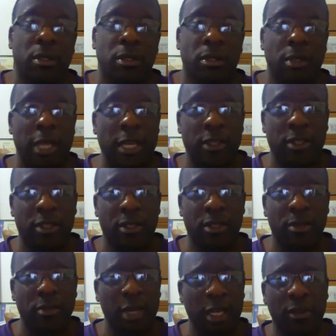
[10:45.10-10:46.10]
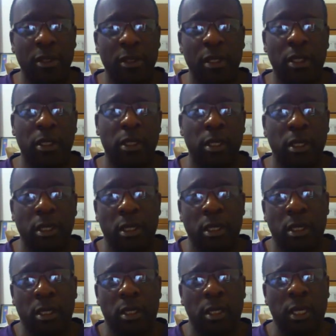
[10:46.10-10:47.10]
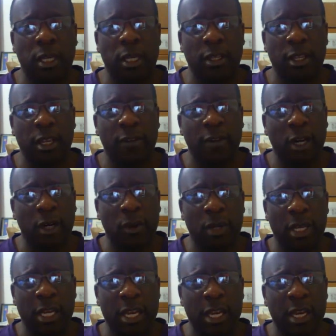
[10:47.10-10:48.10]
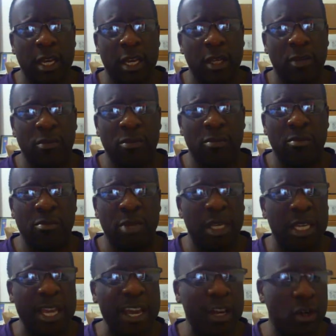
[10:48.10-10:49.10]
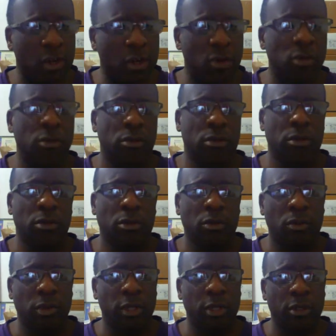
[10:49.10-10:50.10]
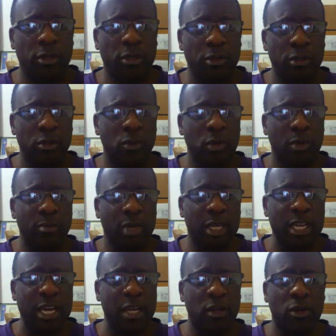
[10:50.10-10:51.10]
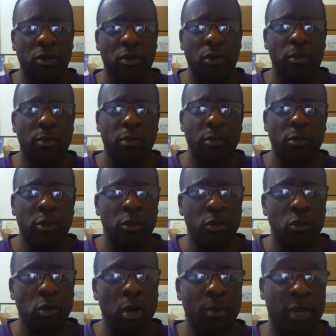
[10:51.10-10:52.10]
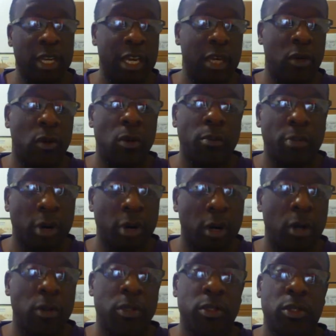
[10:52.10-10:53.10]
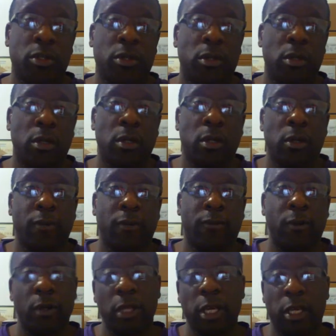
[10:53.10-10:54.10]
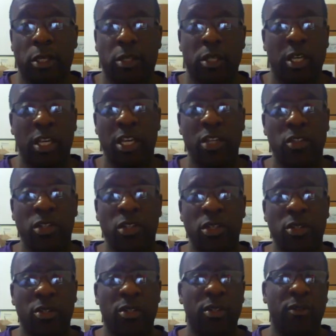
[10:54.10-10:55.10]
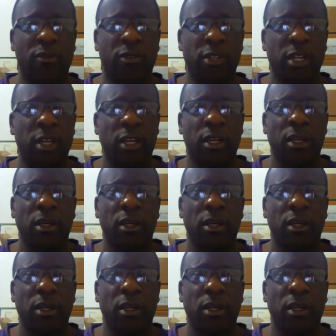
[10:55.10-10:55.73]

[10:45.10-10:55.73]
So that's the main thing. Then they have AutoCAD Mechanical, where they do with mechanical, you draw mechanical parts for, like, say, engines, and say